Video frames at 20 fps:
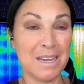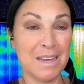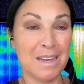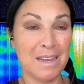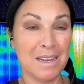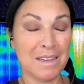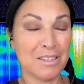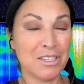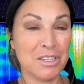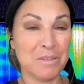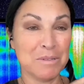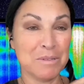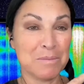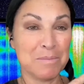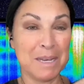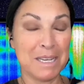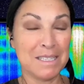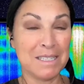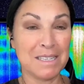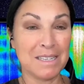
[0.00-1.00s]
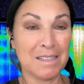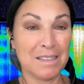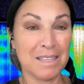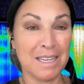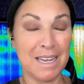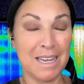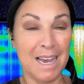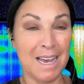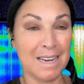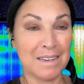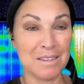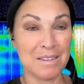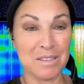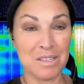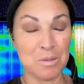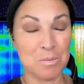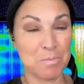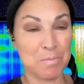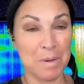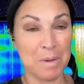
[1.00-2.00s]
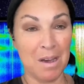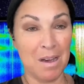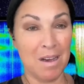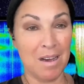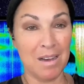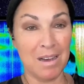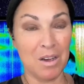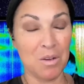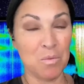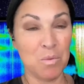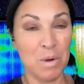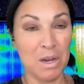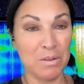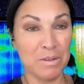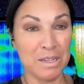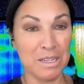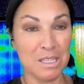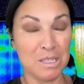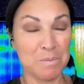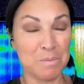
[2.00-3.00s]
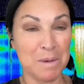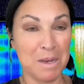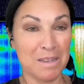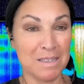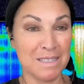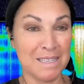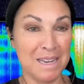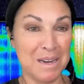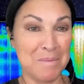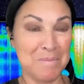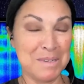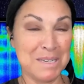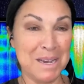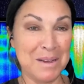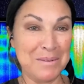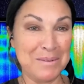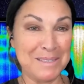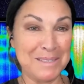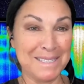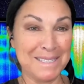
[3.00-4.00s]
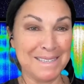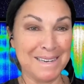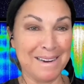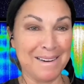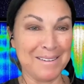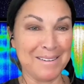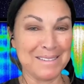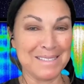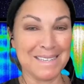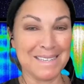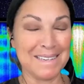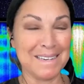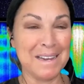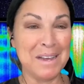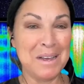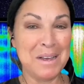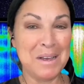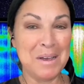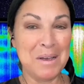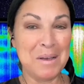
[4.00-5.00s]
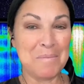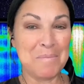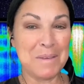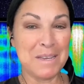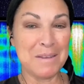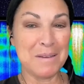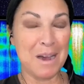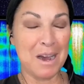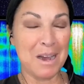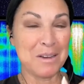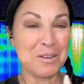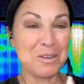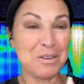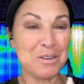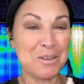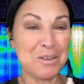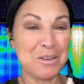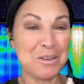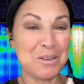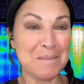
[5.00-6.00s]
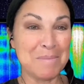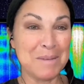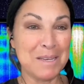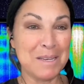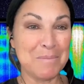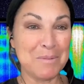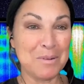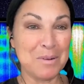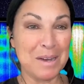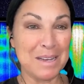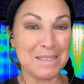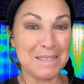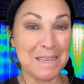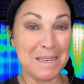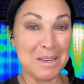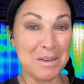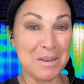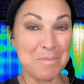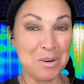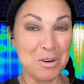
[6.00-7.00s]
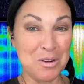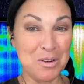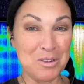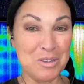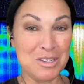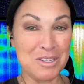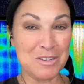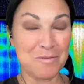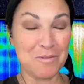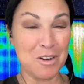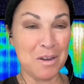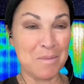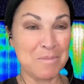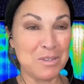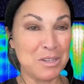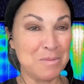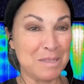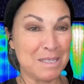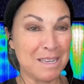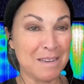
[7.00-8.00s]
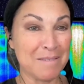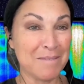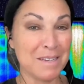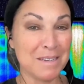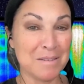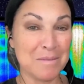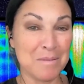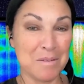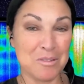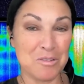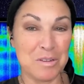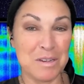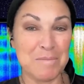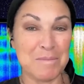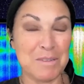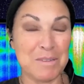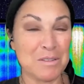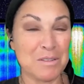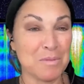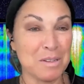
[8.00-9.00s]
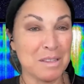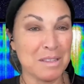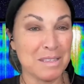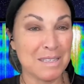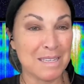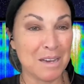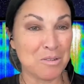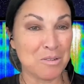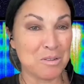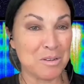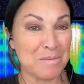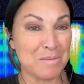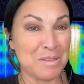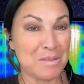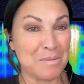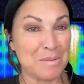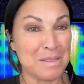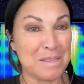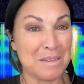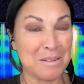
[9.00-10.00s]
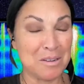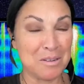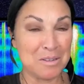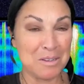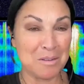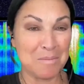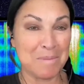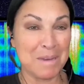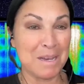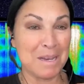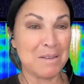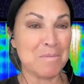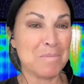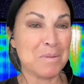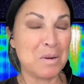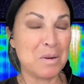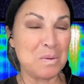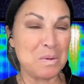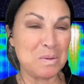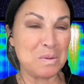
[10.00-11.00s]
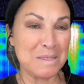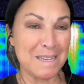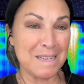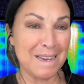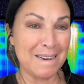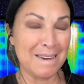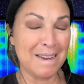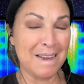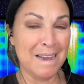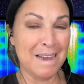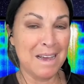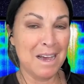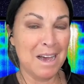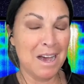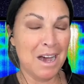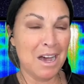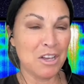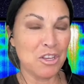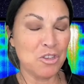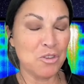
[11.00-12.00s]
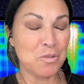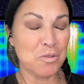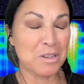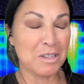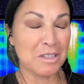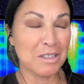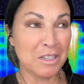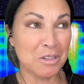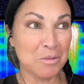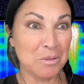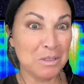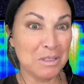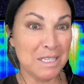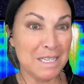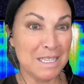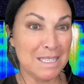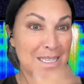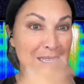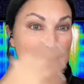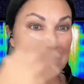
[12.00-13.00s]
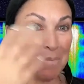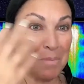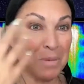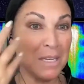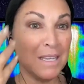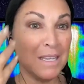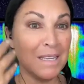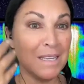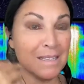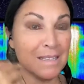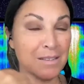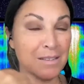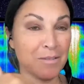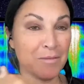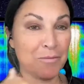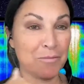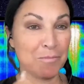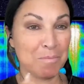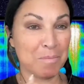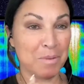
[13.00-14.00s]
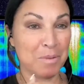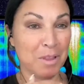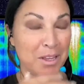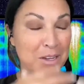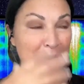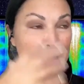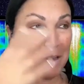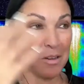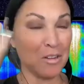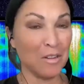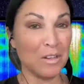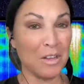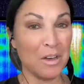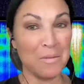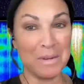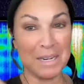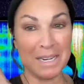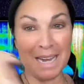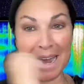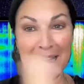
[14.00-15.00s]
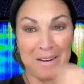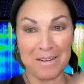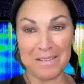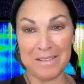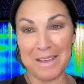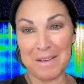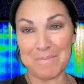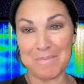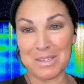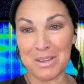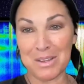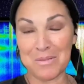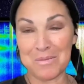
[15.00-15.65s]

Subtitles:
she was basically had a wellness spa set up downstairs. And I could see people as they emerged she was giving sound treatments with her Tibetan bowls, and you could literally see the peace like glowing out of them. So,